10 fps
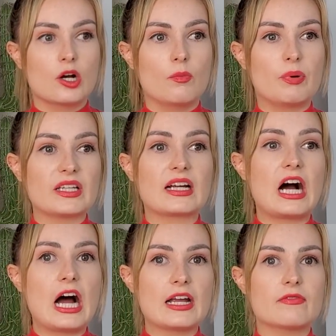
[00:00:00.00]
But like
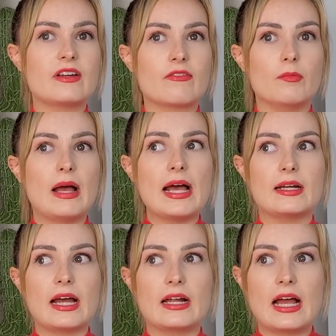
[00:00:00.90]
I have never met,
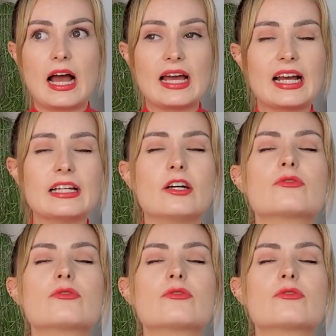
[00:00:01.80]
and I know